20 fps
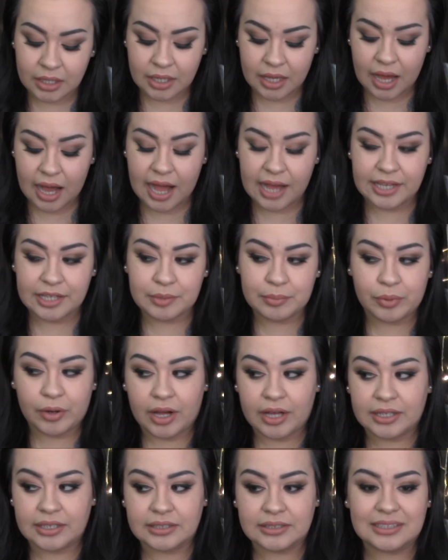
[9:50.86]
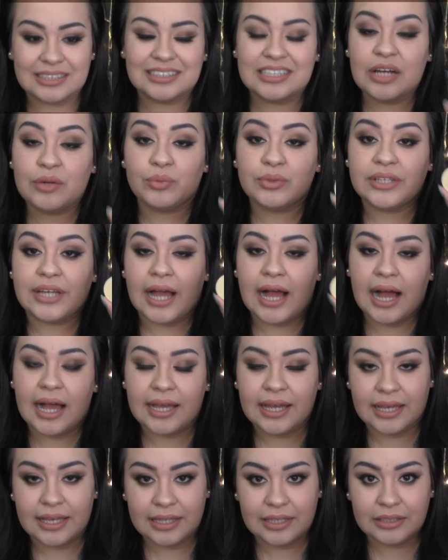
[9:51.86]
high-end products. It's not really
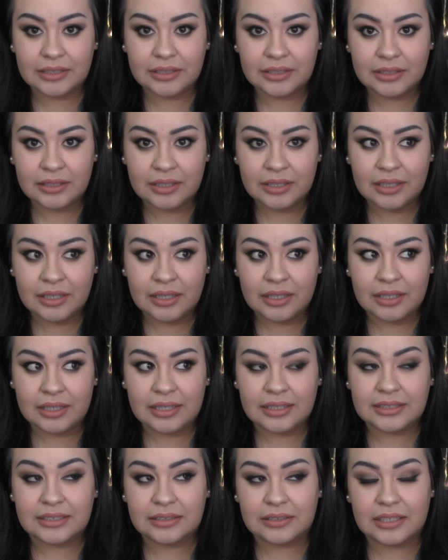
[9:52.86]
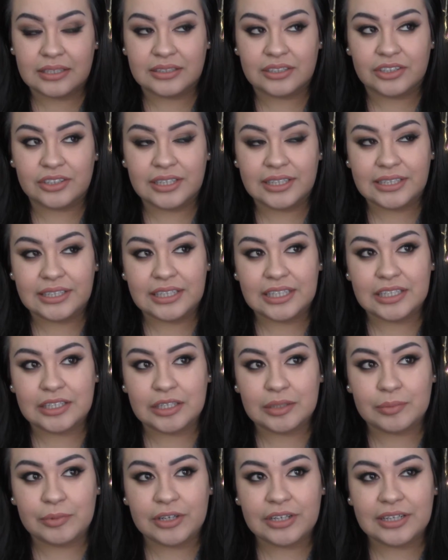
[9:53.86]
high-end. It's because they're like an
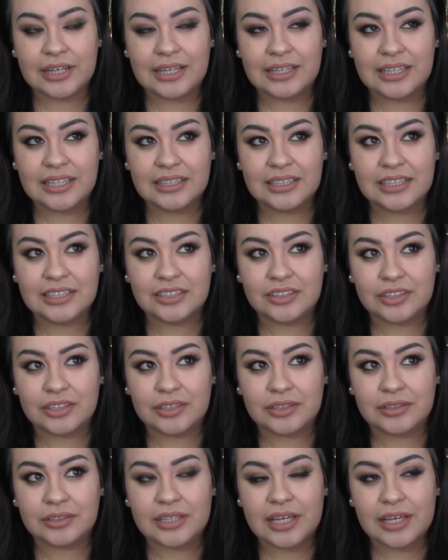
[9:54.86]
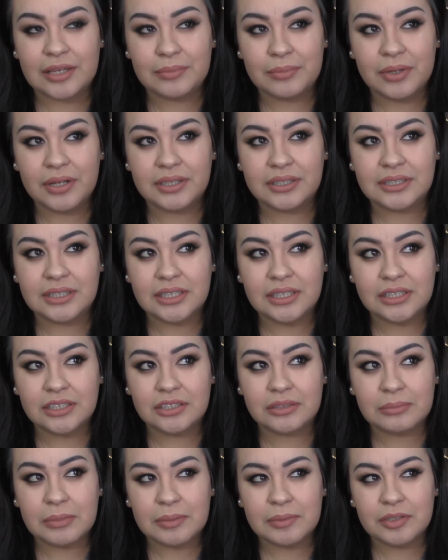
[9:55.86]
indie brand. I think these are $10
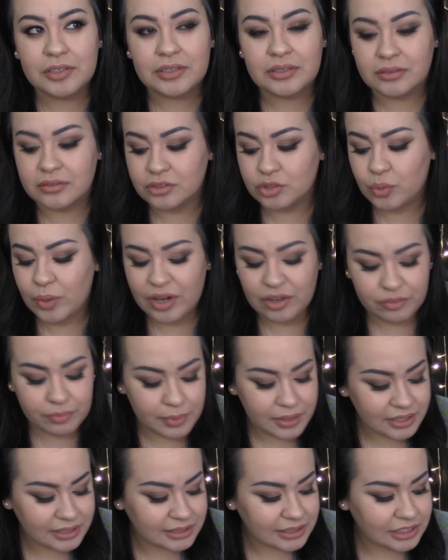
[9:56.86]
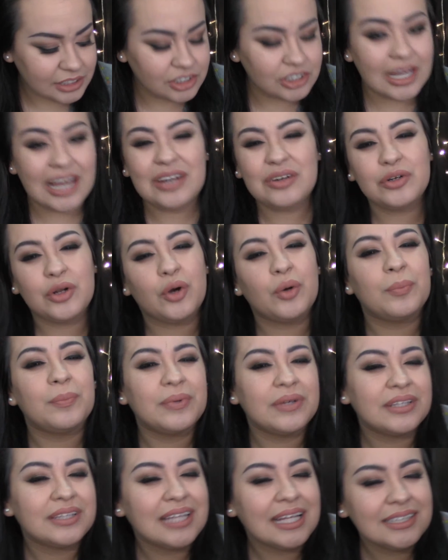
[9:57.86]
each. Maybe they're $12 each. I don't know,
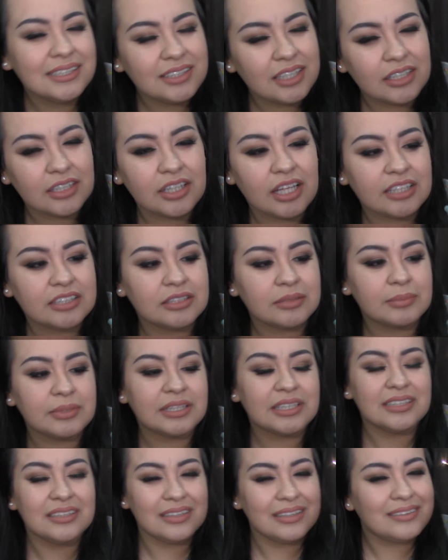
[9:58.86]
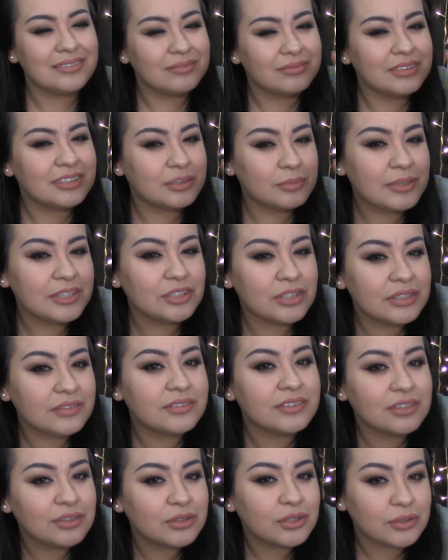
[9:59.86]
but that's not a lot to me. Like, especially
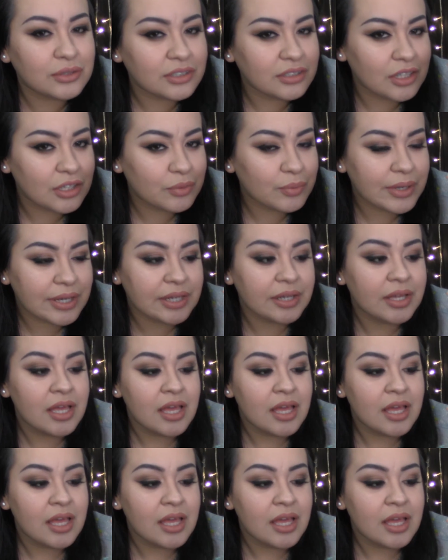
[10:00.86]
with little goes a long way.